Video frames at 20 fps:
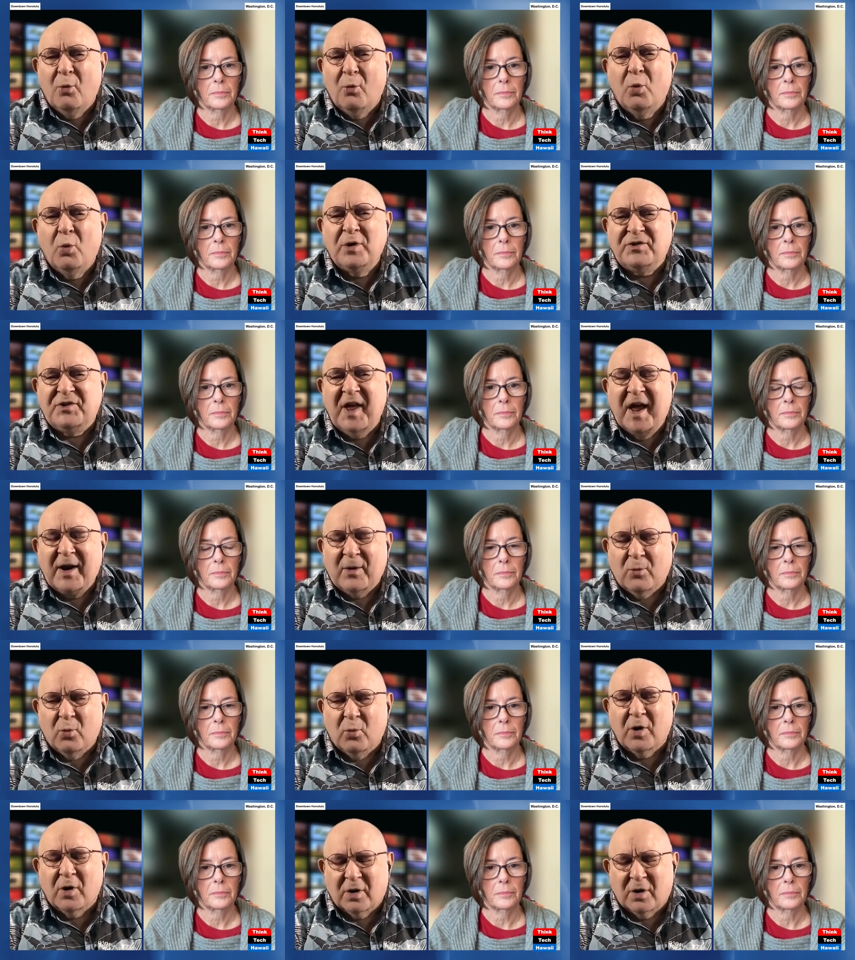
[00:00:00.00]
Speaker 1: would
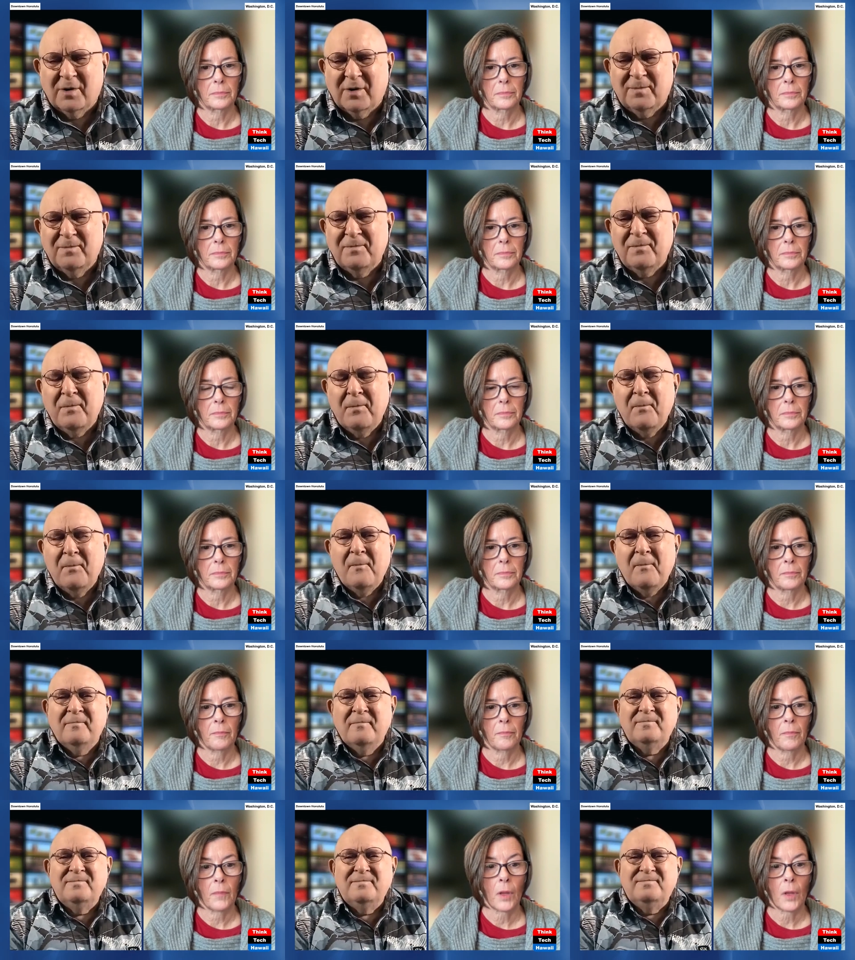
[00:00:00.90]
that work?
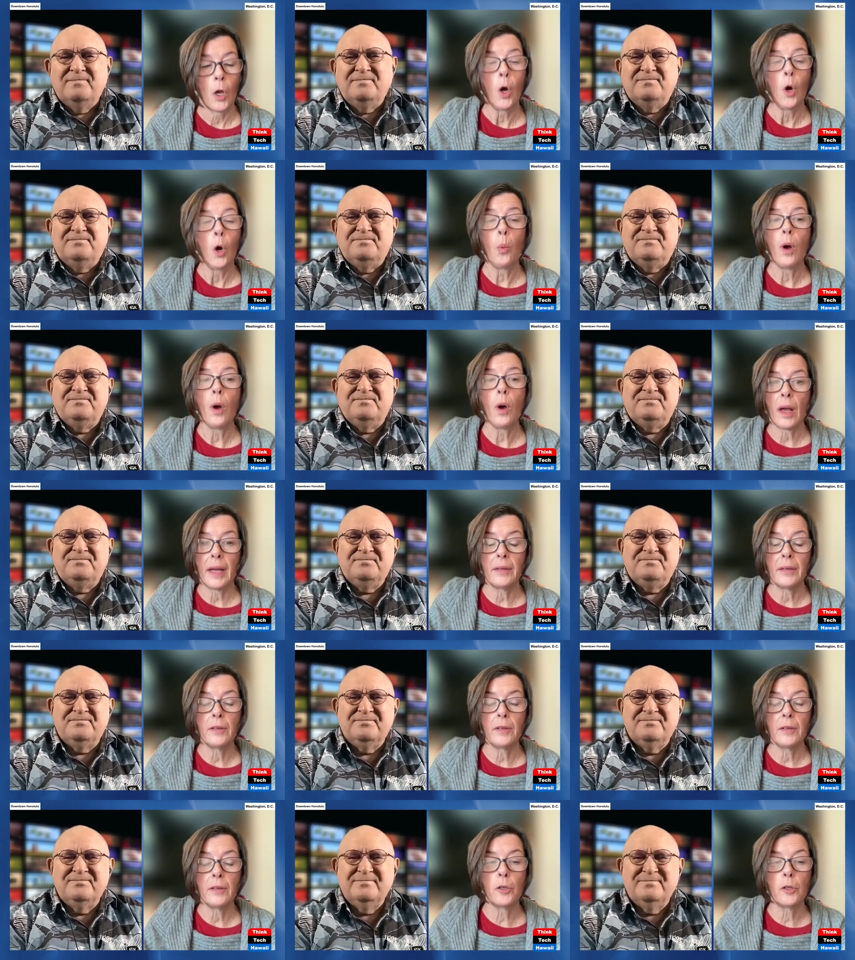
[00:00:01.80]
Speaker 2: Well,
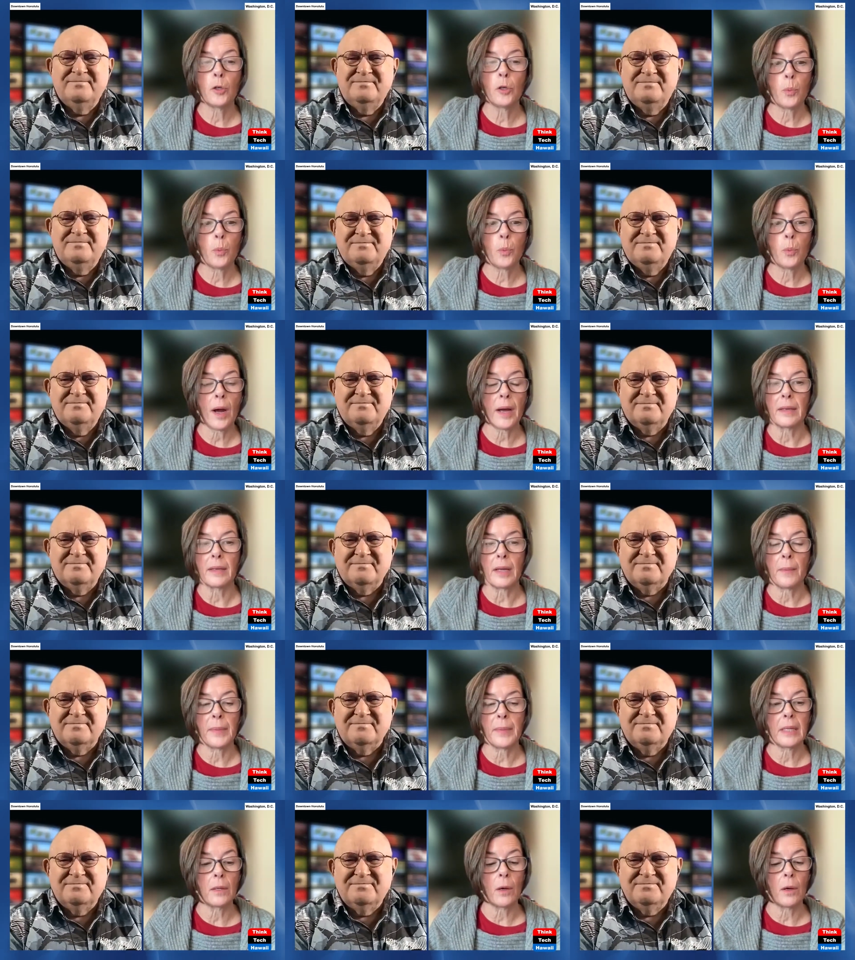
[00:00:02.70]
and you're right. I
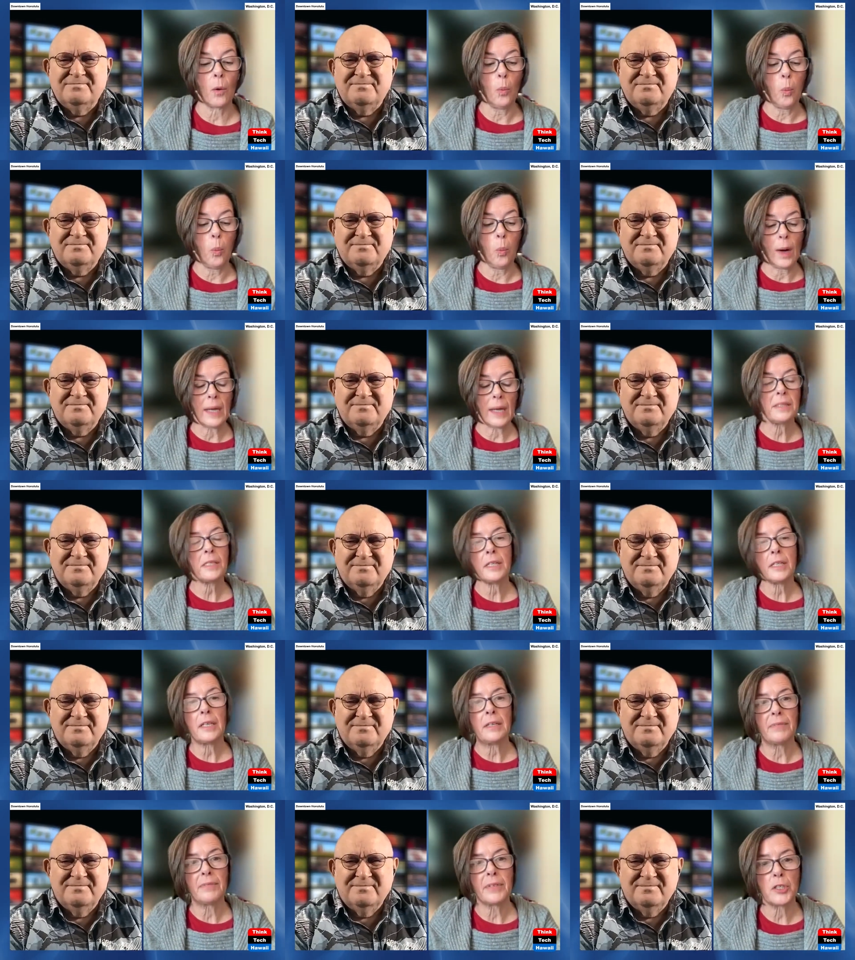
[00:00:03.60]
mean, once a
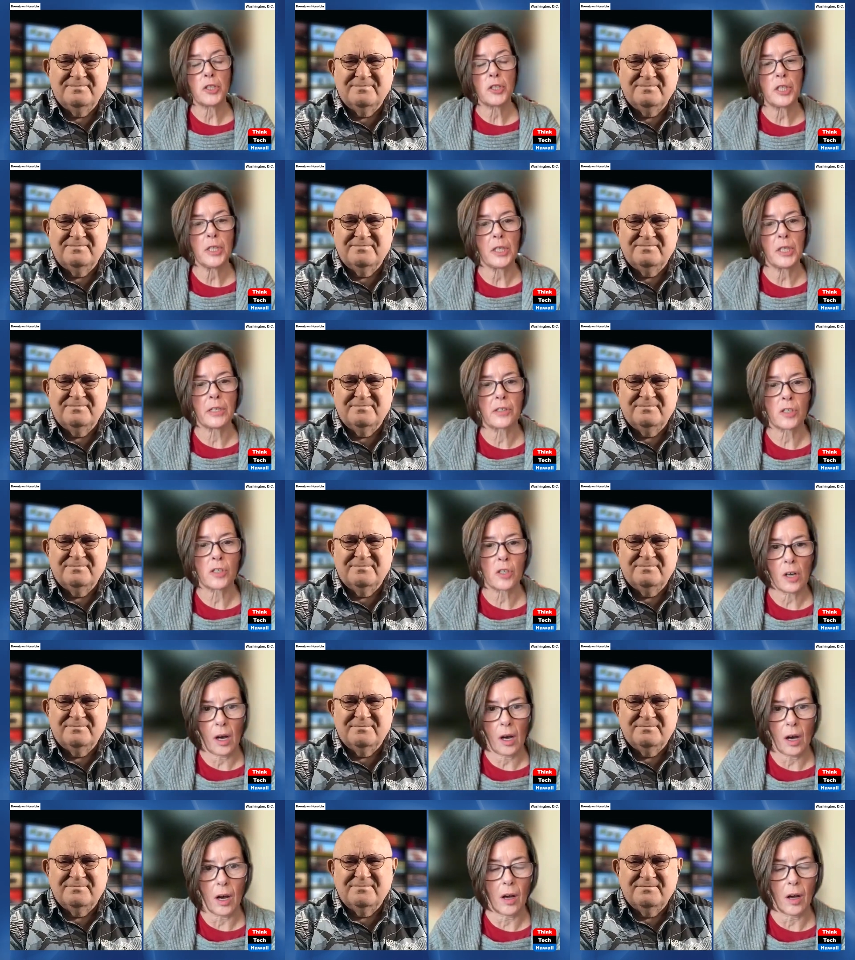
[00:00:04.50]
convention is
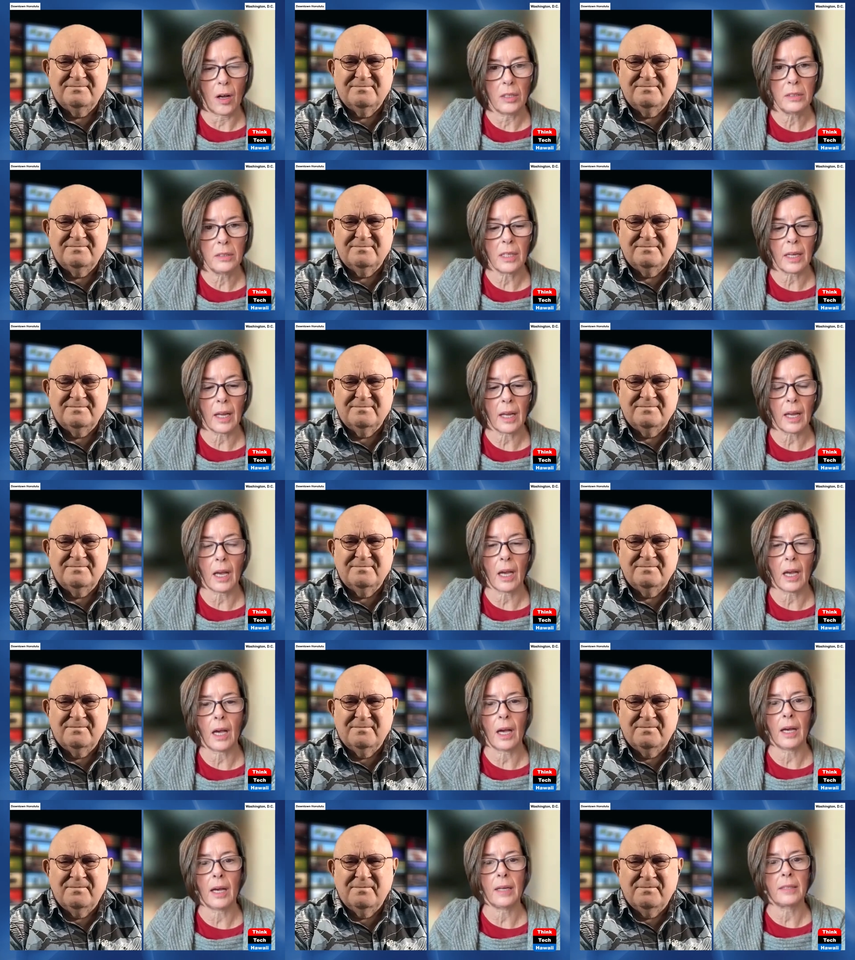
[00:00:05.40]
called
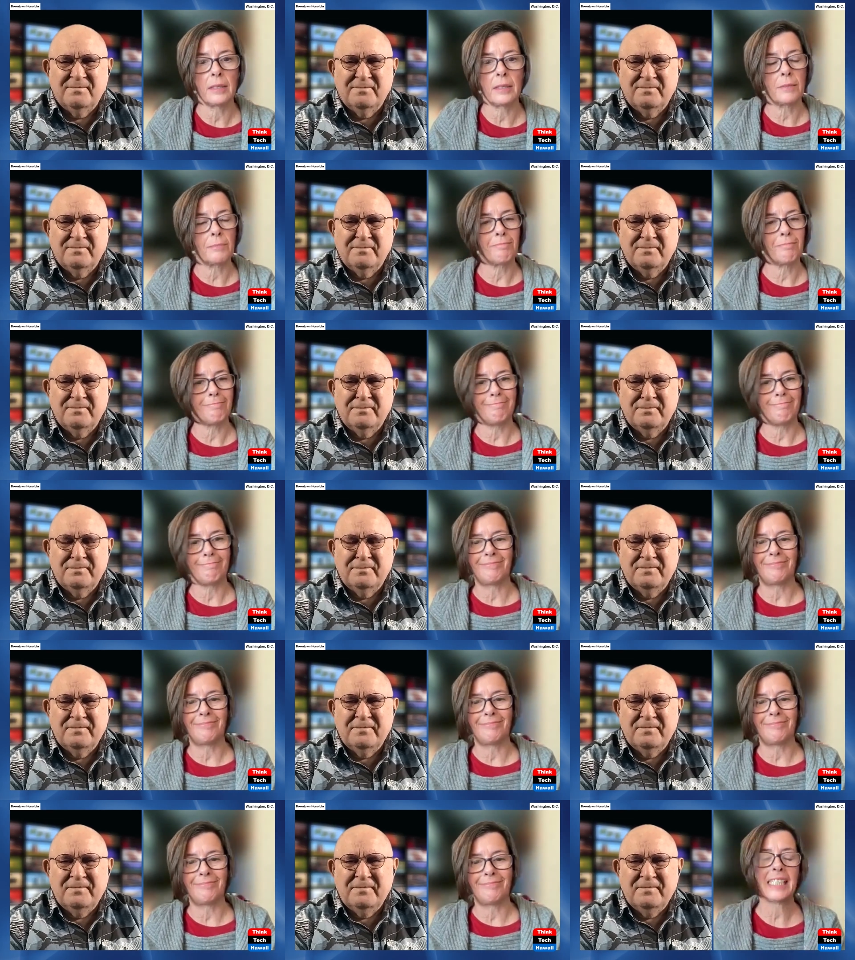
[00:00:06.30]
and
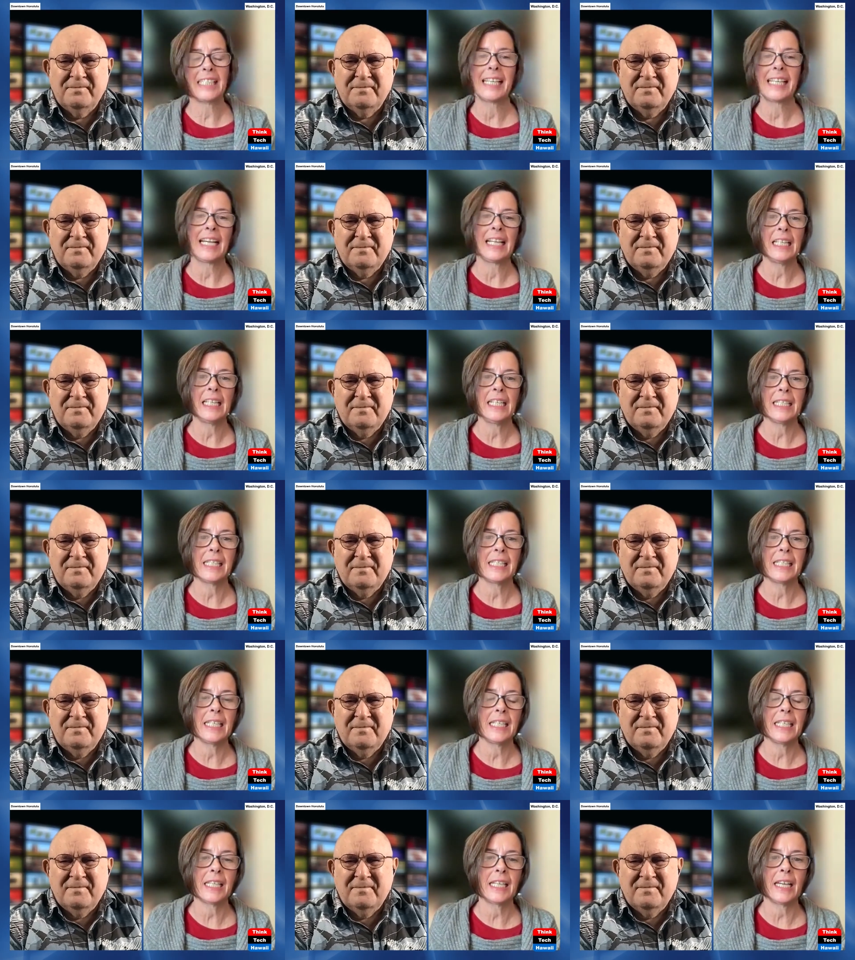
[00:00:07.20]
the delegates get